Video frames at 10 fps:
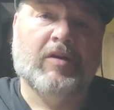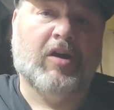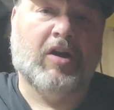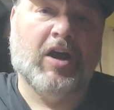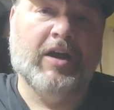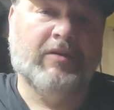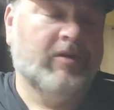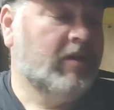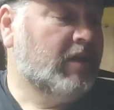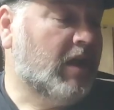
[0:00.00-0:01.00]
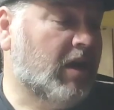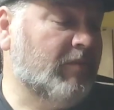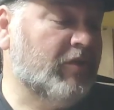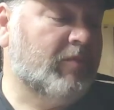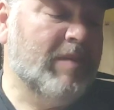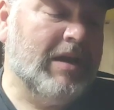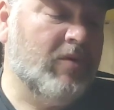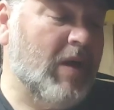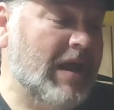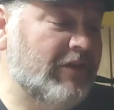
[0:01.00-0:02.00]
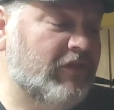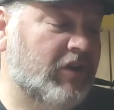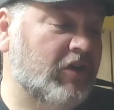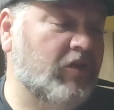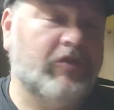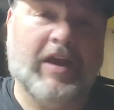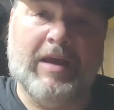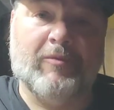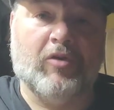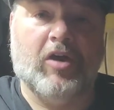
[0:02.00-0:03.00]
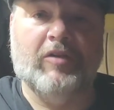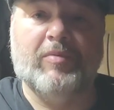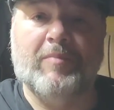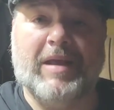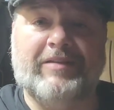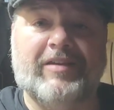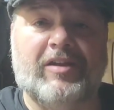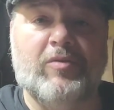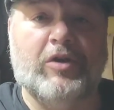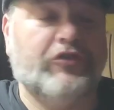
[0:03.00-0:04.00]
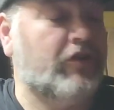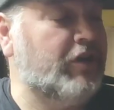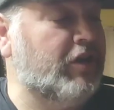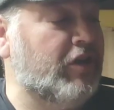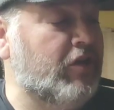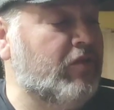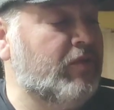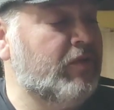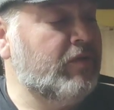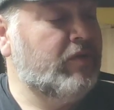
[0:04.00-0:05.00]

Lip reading: right, there's many ways you can use hammer-ons, but basically what you're going to do